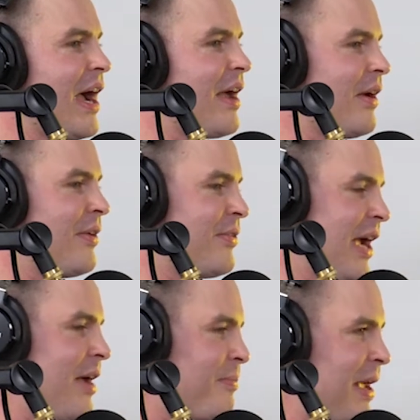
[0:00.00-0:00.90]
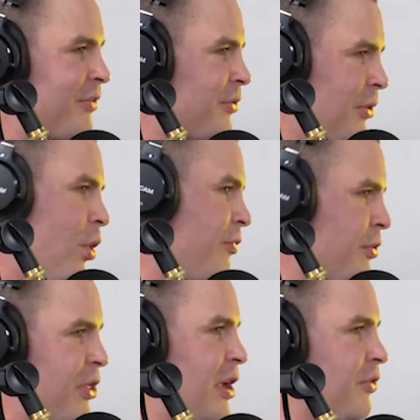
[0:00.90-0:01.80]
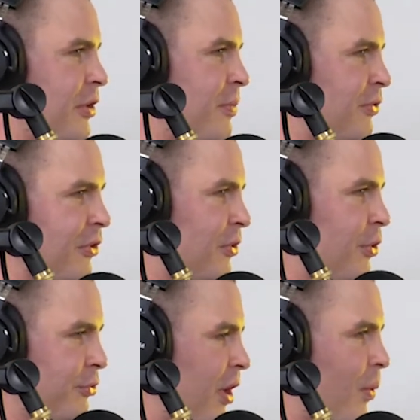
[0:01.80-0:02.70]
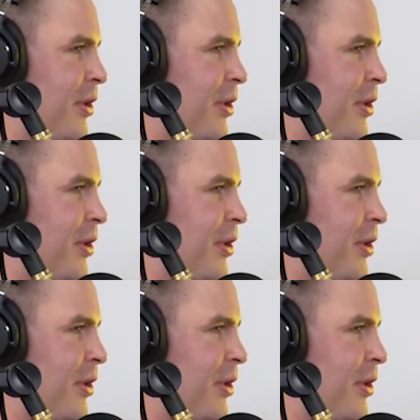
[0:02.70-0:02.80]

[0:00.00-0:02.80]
the guy basically said, "Well, if you think he's going to be such a close fight,